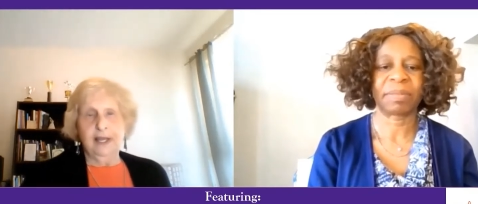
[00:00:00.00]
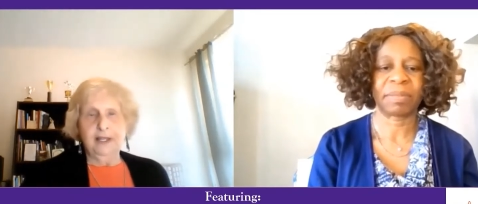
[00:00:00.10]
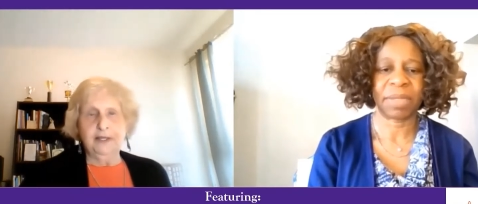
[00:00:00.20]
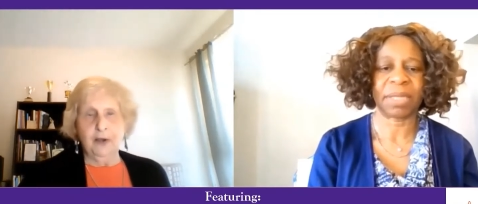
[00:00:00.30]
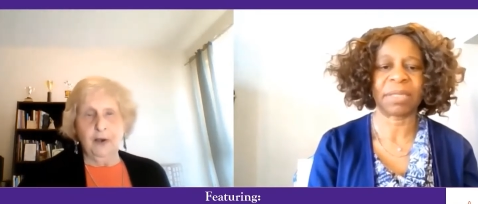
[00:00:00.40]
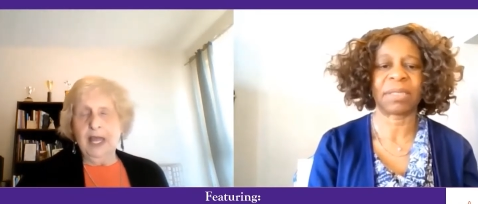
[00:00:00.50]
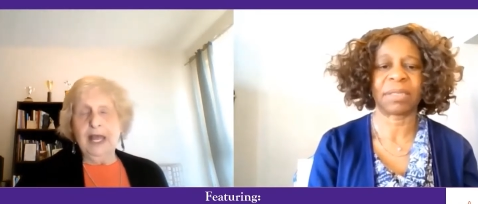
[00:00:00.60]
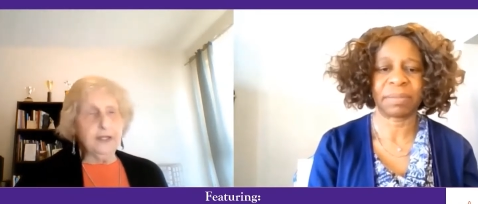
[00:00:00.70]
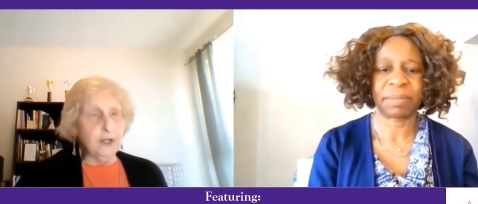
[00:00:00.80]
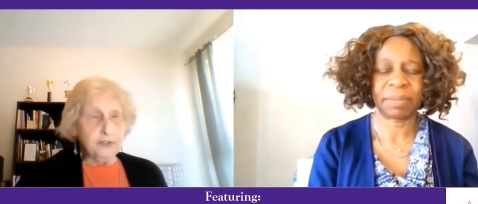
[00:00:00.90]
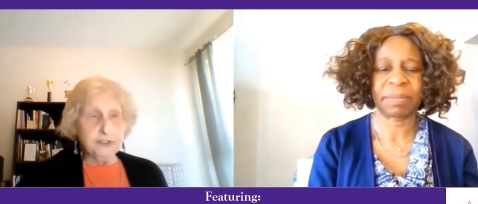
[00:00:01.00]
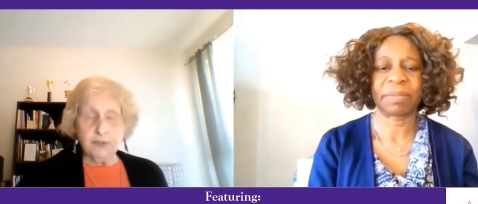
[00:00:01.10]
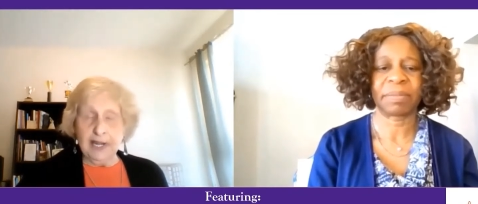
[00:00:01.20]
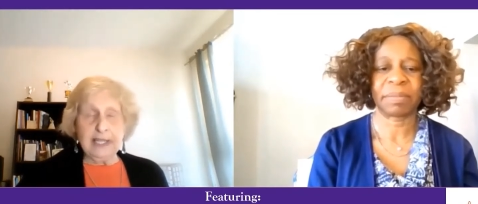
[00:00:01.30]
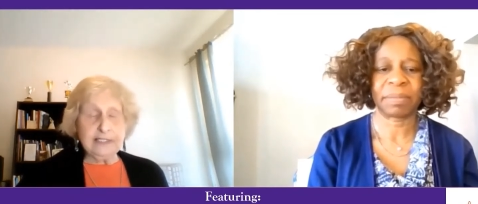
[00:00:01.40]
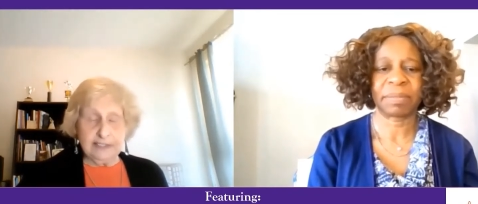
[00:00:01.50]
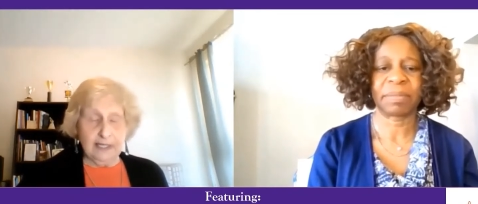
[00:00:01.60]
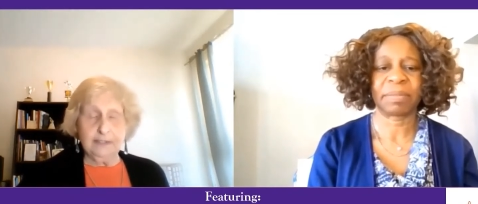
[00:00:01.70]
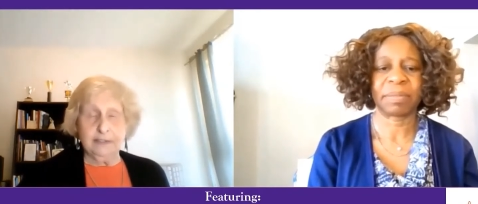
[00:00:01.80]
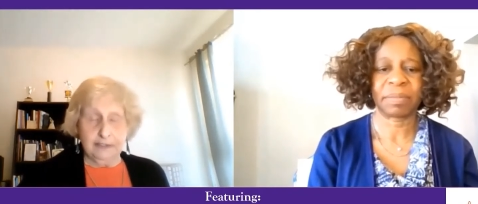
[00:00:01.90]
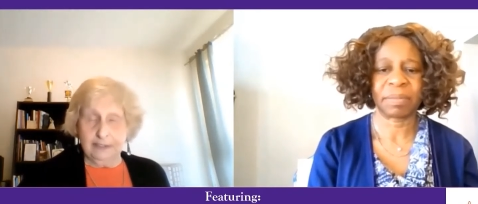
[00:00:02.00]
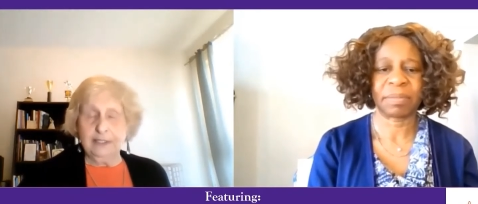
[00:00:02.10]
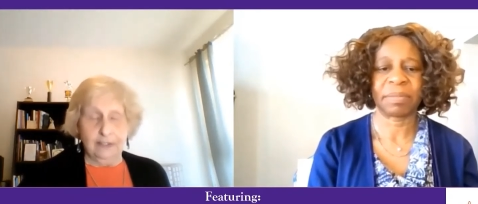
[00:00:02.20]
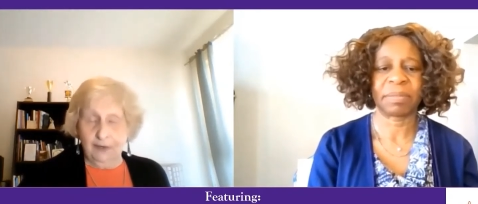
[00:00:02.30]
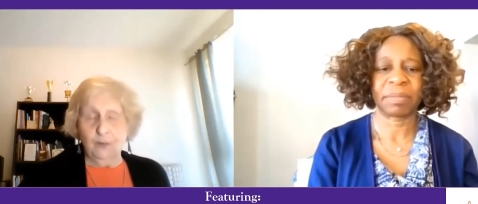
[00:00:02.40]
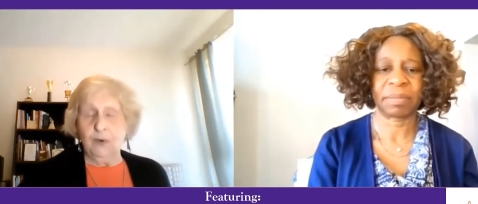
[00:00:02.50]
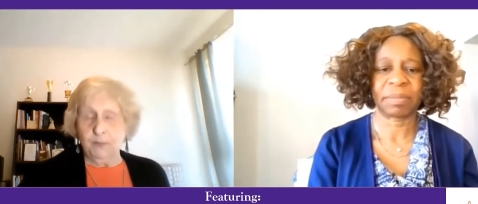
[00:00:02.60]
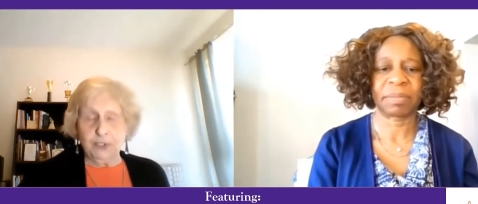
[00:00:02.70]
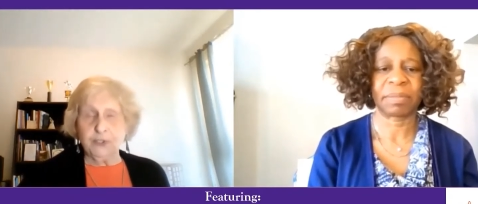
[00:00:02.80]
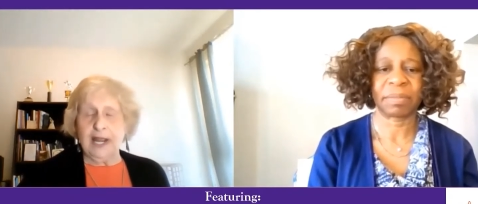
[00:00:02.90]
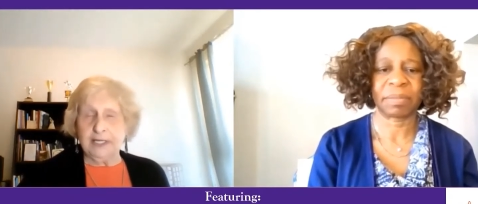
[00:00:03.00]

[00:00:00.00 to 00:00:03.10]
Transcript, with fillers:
Speaker 1: You know, those strengths that, you know, when we're trying